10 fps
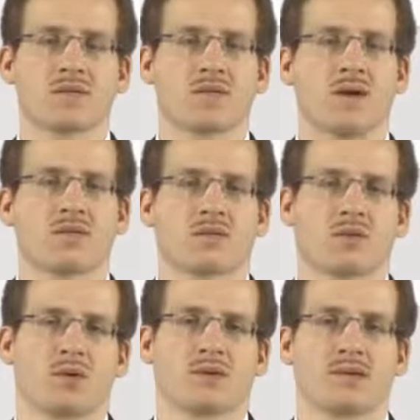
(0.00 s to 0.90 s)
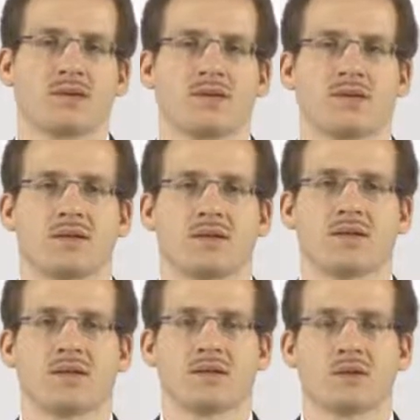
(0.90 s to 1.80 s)
with other processes in the
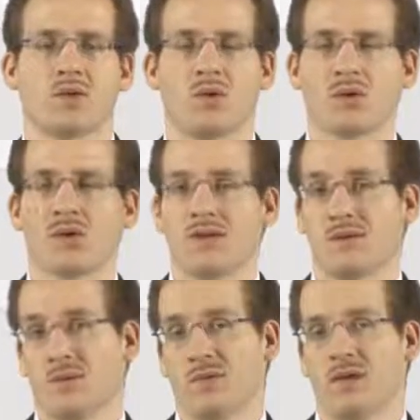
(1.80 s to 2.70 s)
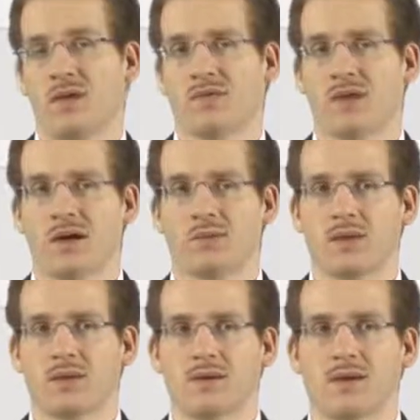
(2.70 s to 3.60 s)
system or with the
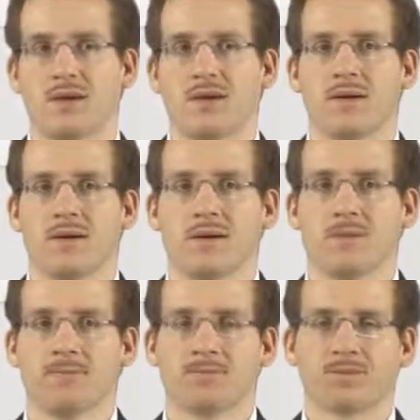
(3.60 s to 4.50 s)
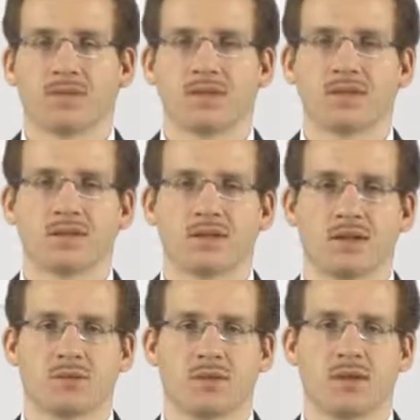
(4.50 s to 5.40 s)
environment. This is
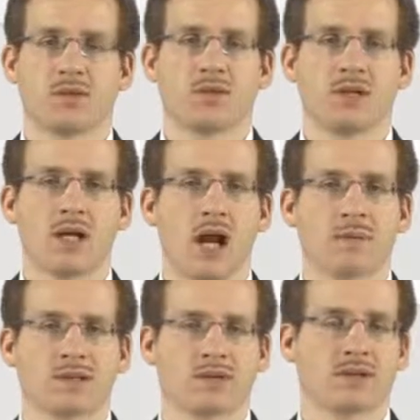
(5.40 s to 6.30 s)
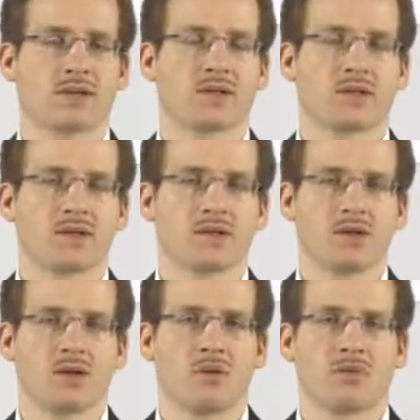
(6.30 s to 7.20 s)
a purely abstract
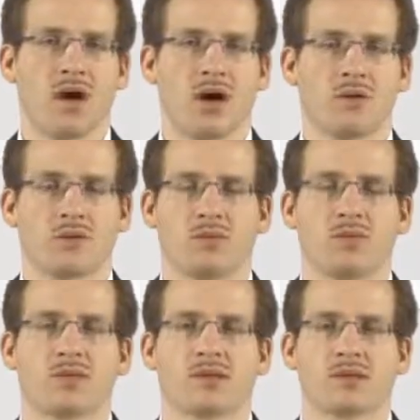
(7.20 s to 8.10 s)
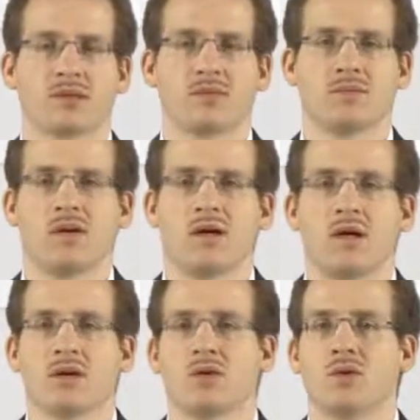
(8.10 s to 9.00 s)
definition of how a computer system
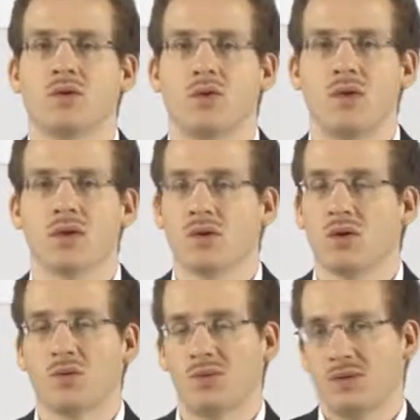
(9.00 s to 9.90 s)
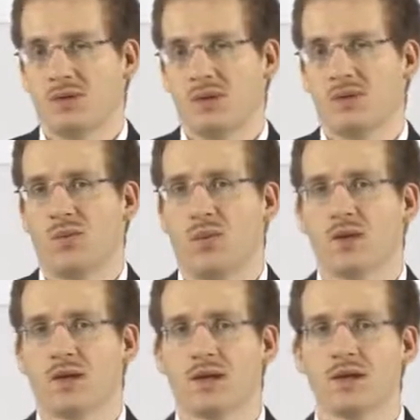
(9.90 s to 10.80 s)
could work or is
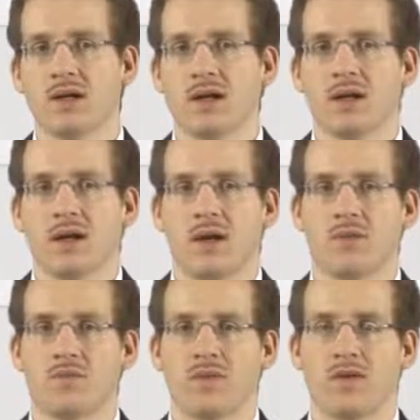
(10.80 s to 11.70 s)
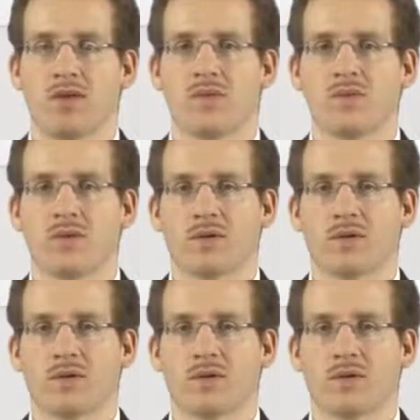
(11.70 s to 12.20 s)
working. The overall